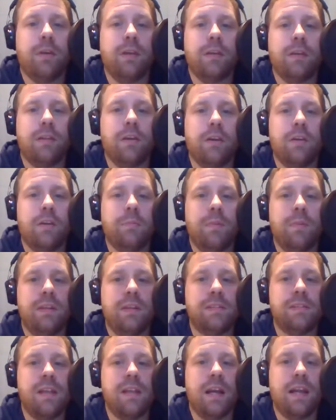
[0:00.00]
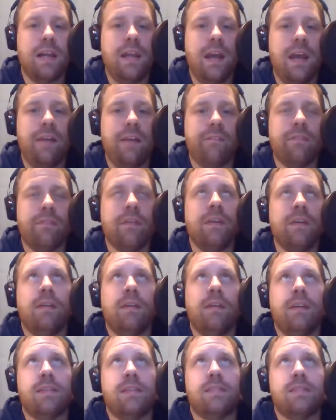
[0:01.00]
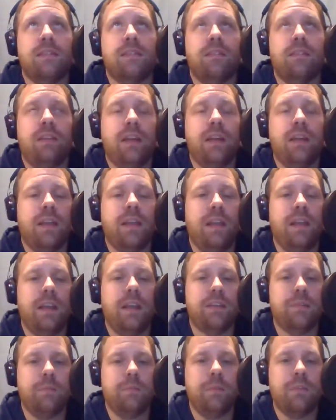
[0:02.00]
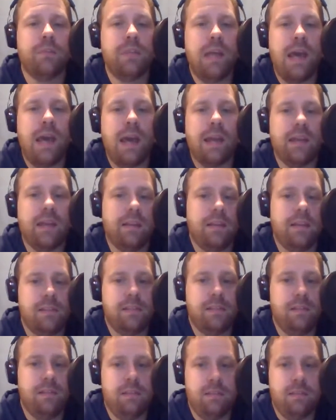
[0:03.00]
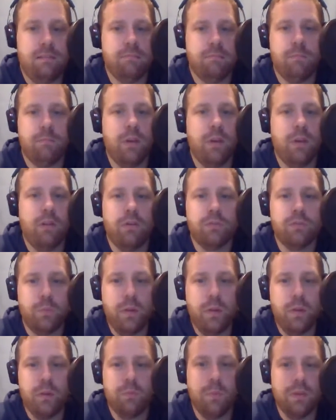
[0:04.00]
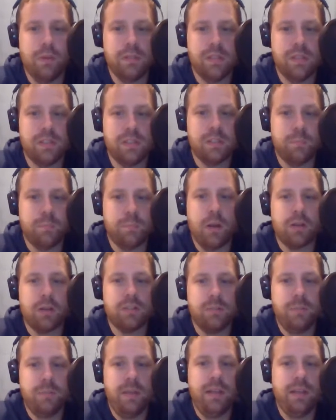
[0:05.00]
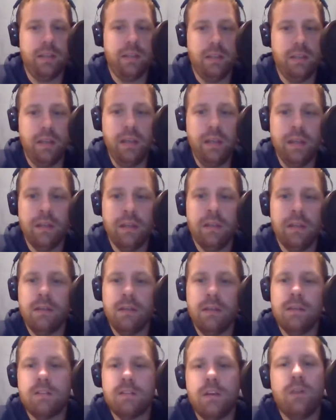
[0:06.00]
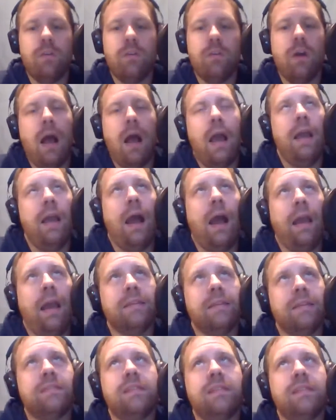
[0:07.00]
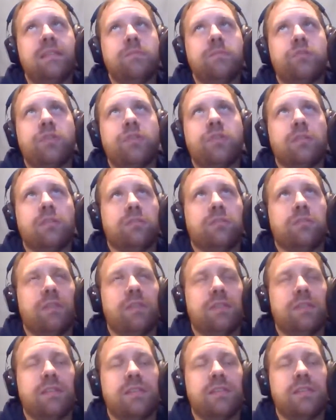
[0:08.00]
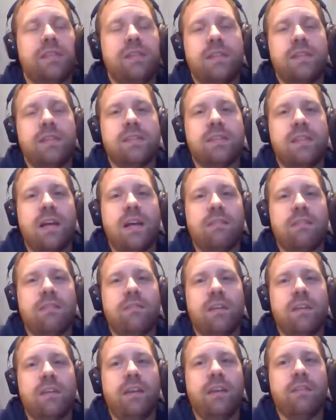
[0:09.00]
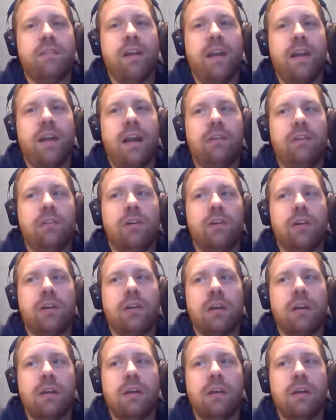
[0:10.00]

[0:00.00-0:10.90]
and learn. But he's not going to have necessarily a connection with Dak unless it's one of those weird ones that sparks immediately. So I could see some struggles the rest of the season. It's not really a great outlook.